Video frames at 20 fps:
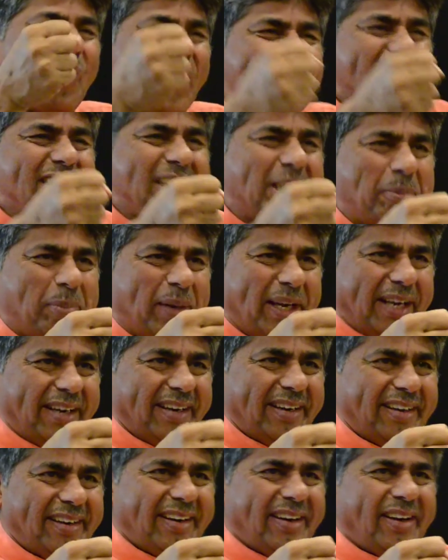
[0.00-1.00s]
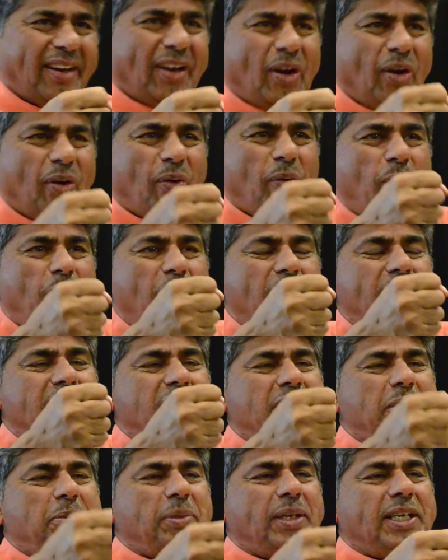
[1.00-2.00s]
does it mean? What
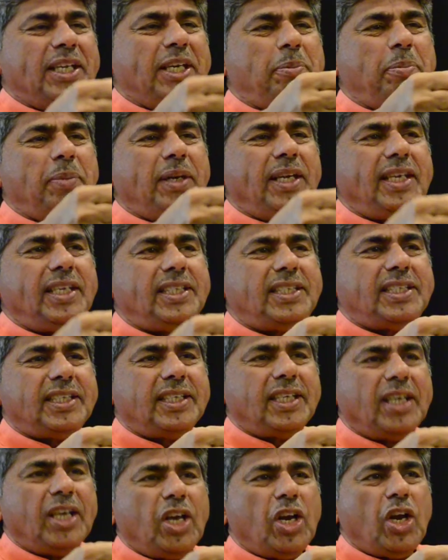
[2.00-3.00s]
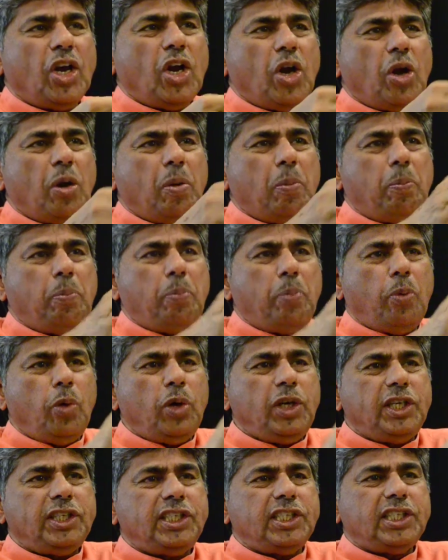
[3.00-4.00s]
does it mean? It means
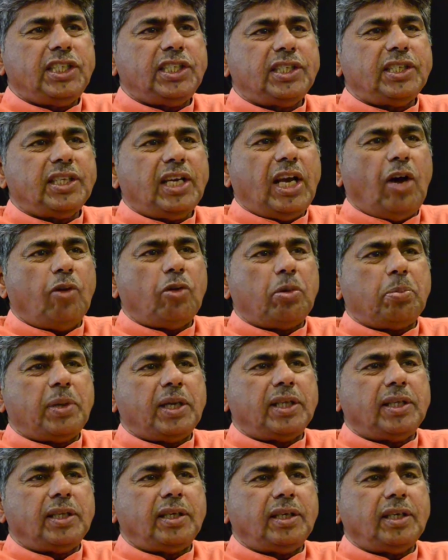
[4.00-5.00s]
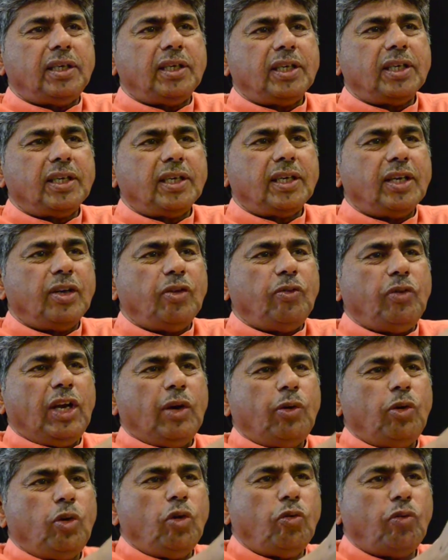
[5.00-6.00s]
police is our brother, we
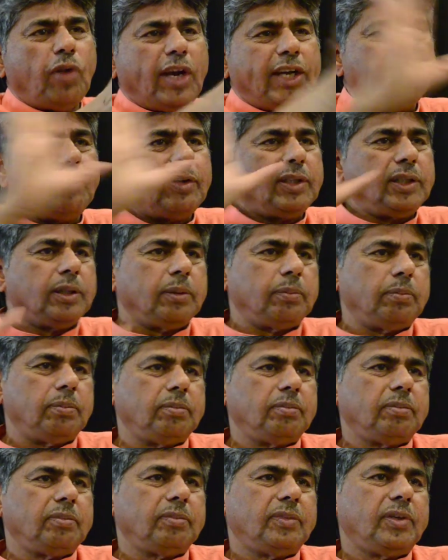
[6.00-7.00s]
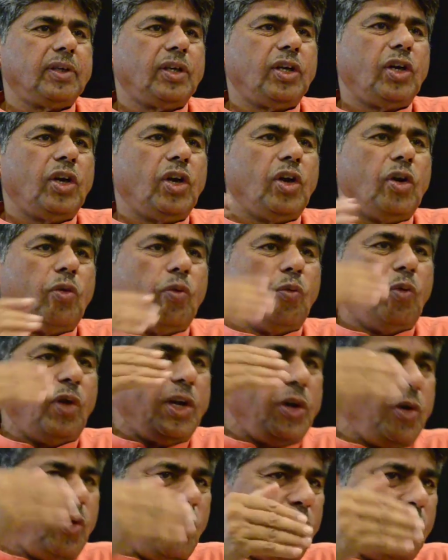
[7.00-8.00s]
have no fight with them.
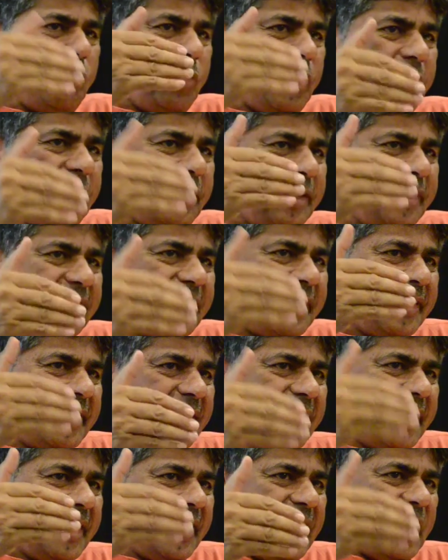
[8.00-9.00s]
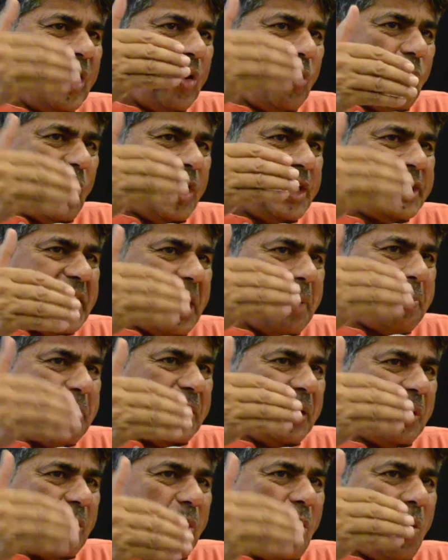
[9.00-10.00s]
Very often, what is
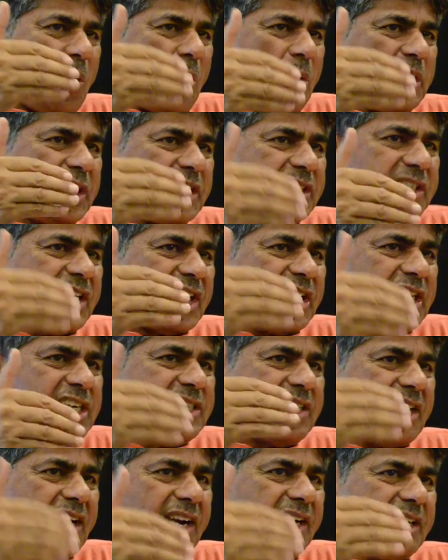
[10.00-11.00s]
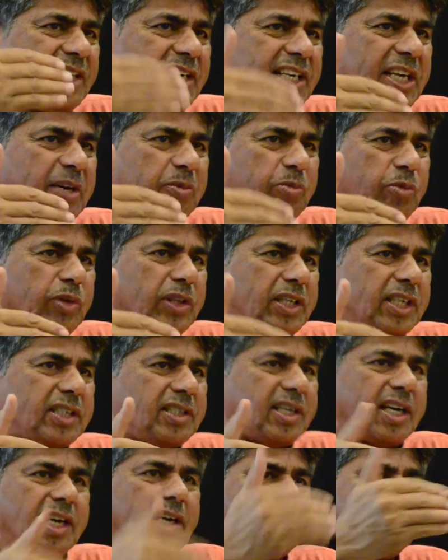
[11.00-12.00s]
happening? All the struggles are ending up with the
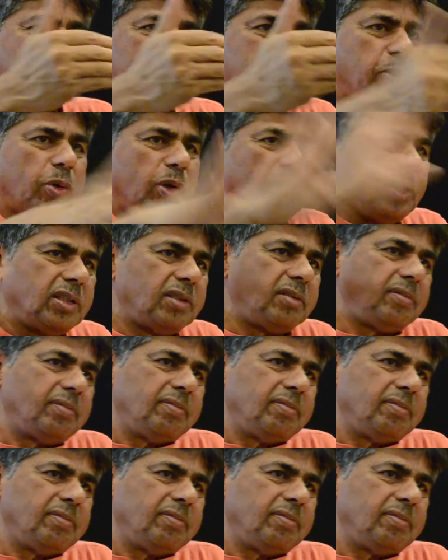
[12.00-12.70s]
struggle with police.